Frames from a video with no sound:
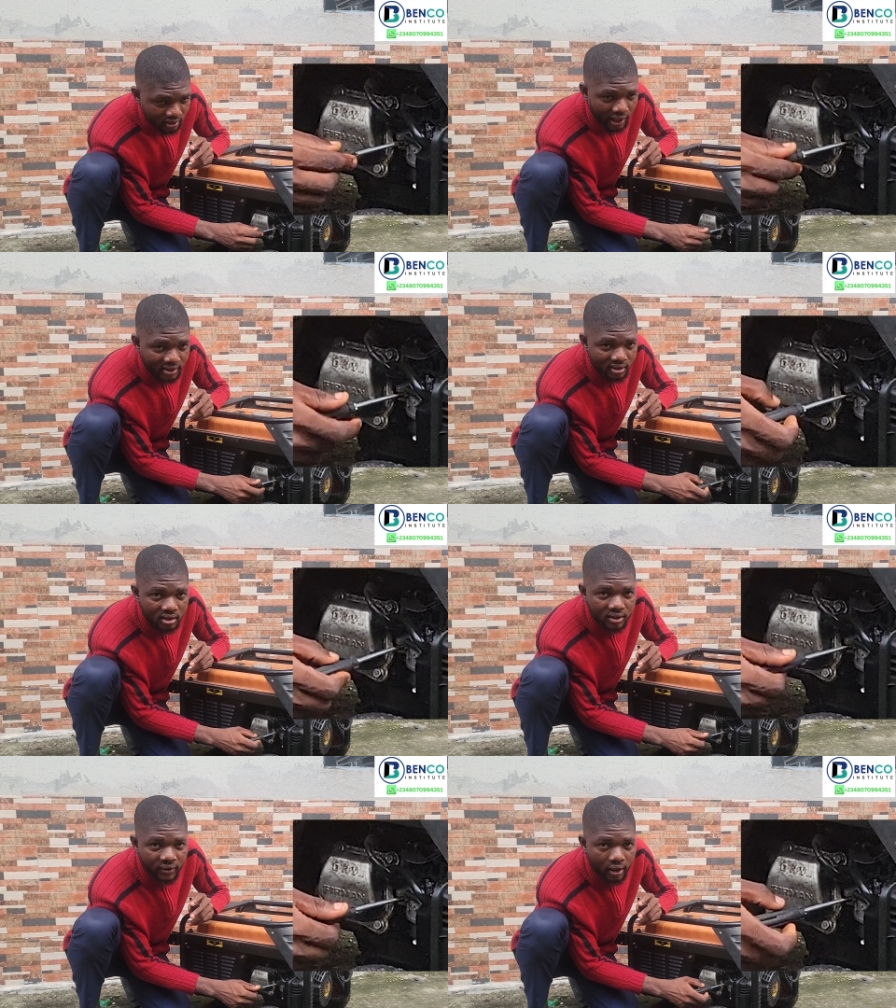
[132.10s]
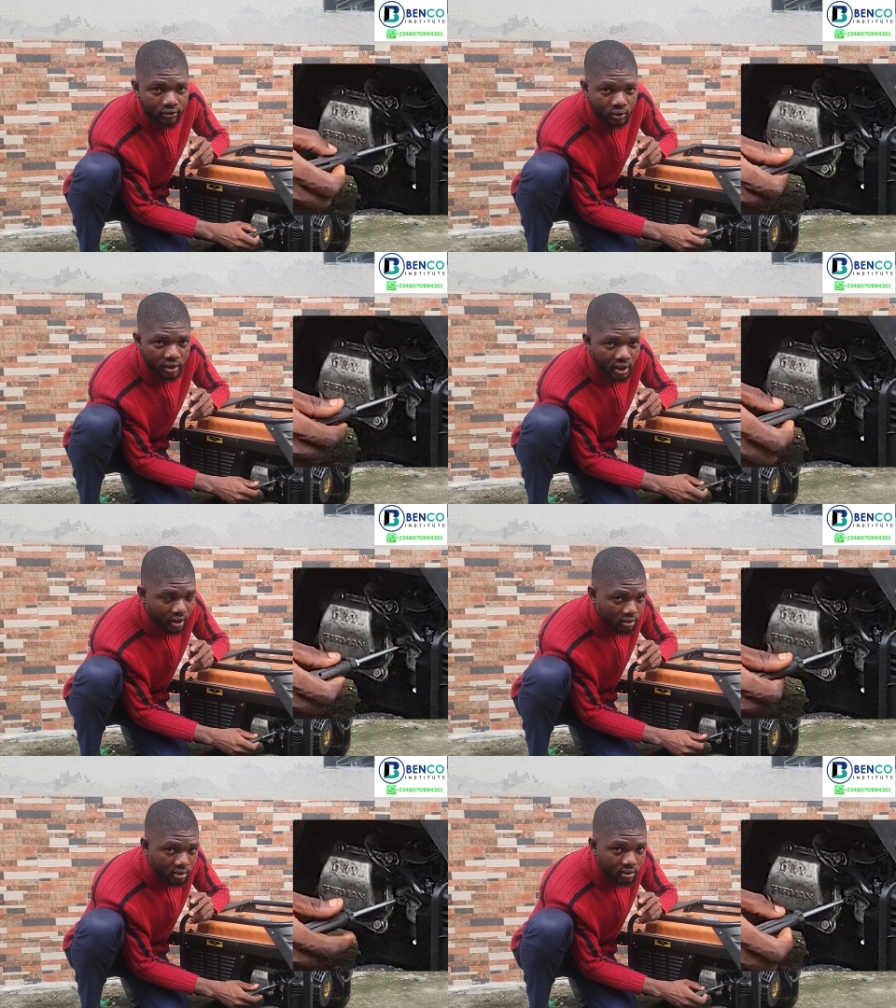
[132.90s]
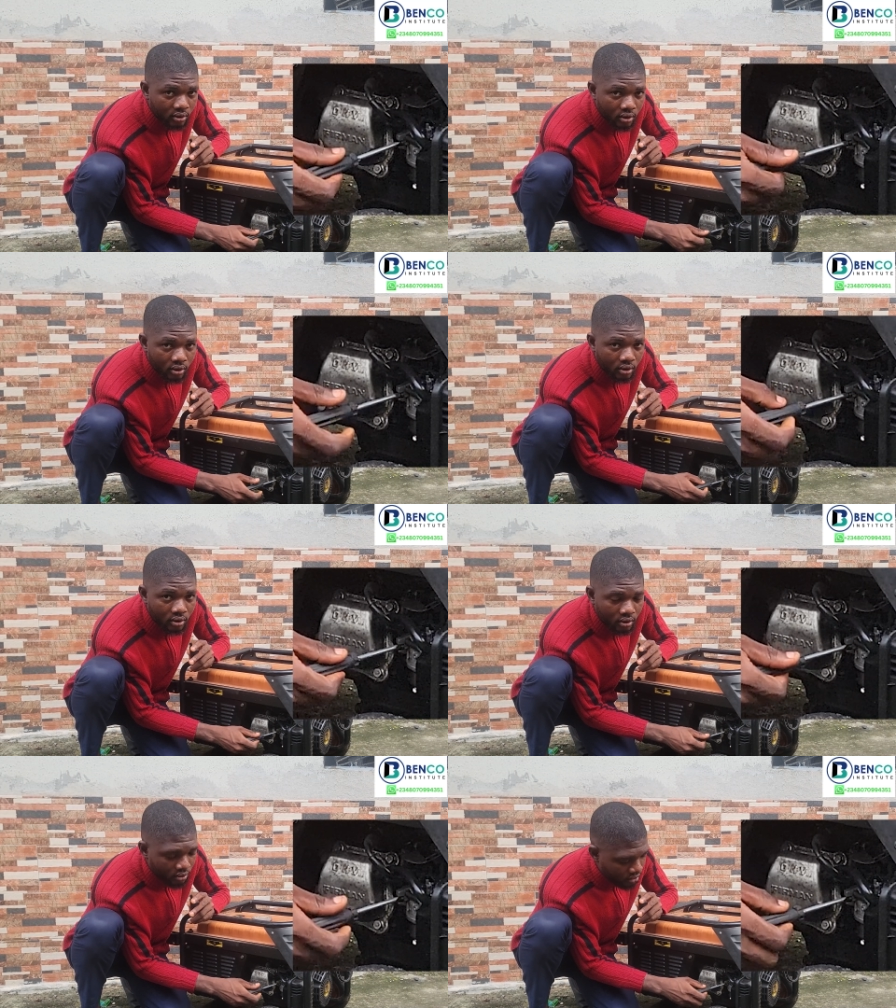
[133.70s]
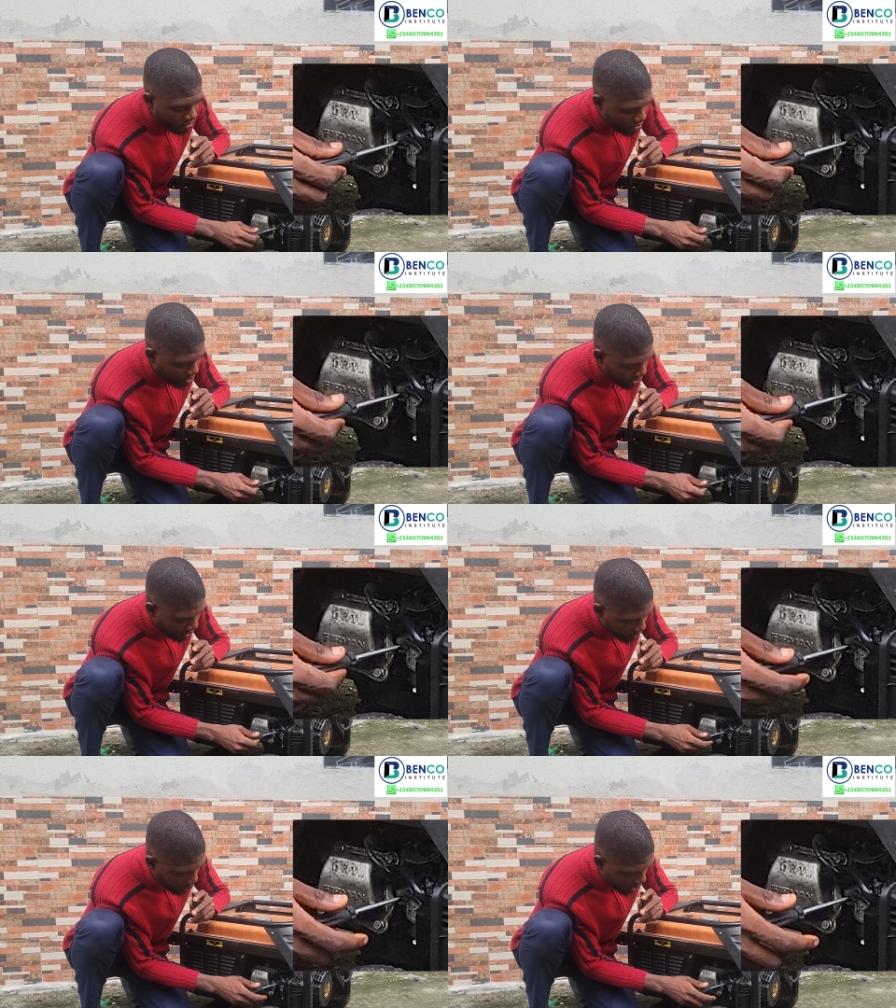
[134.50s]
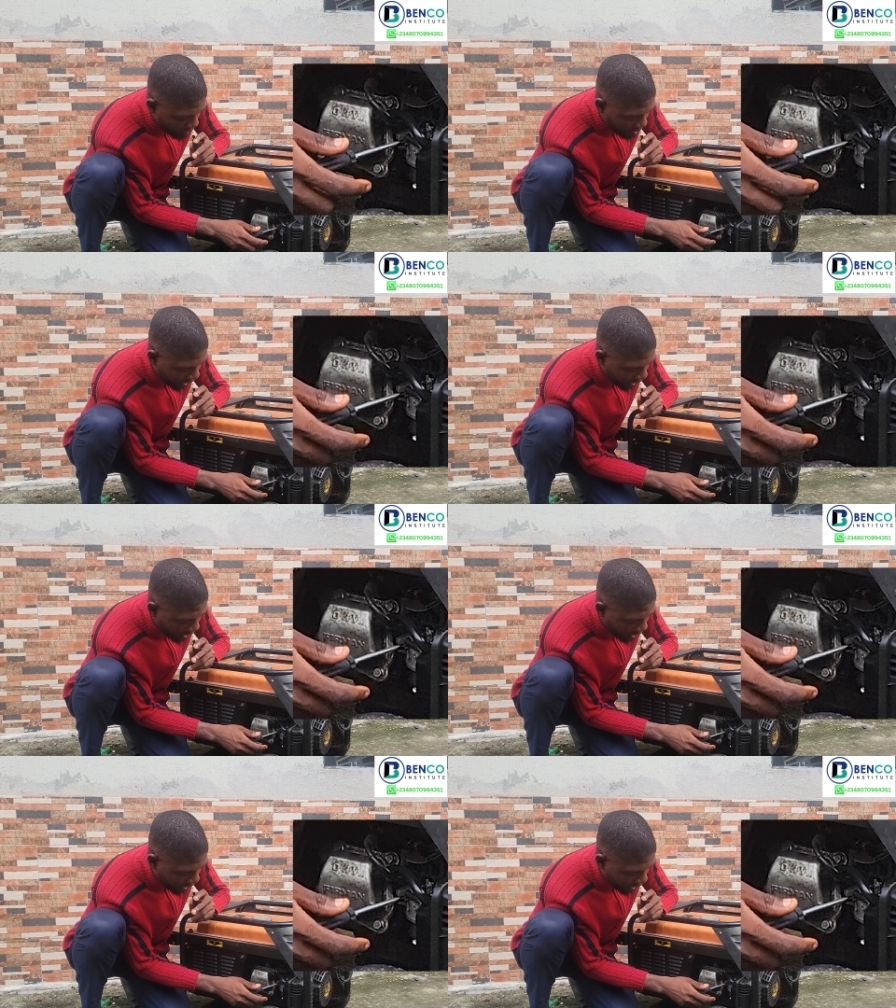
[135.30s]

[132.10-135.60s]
Tighten this valve to the end. Okay, when you